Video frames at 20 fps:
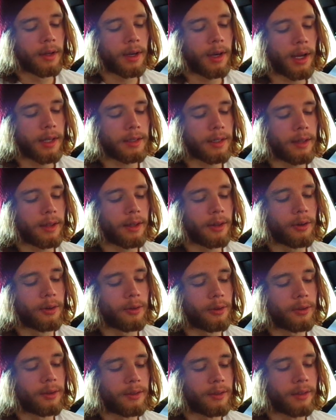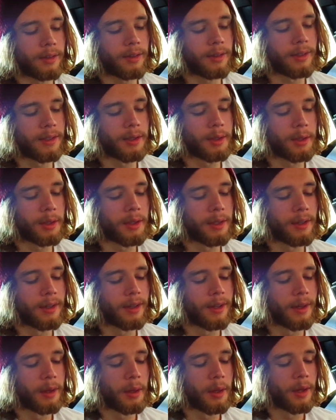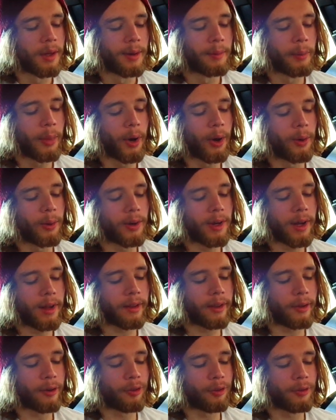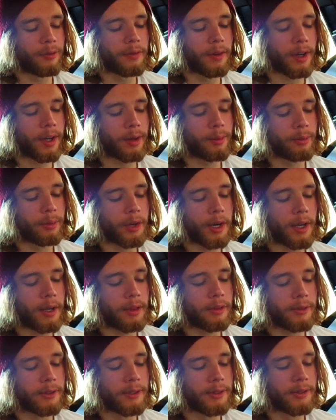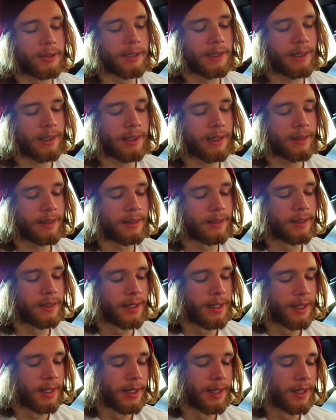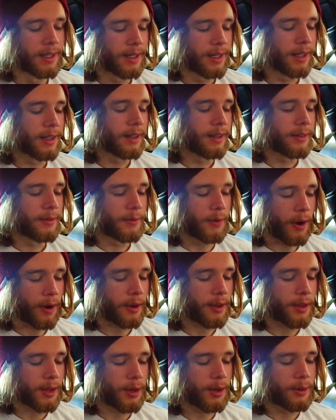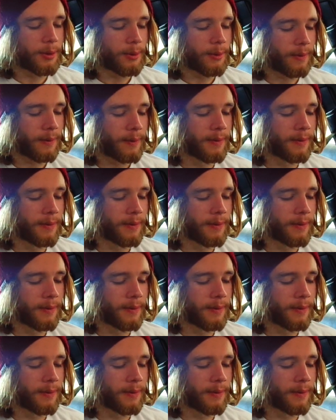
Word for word: Has a little poke, a little fucking breakthrough. Fuck you.